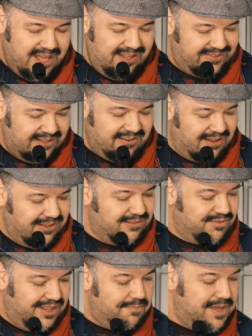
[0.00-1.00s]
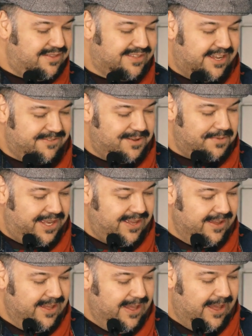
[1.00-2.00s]
He says all this really mean stuff to me.
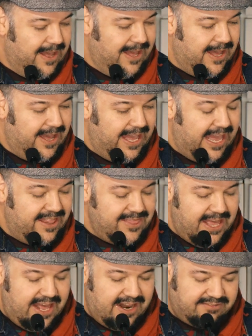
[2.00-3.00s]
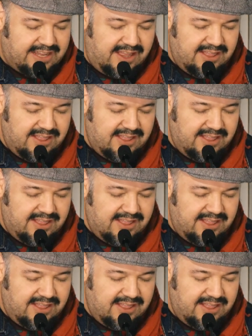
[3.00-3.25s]
And then as I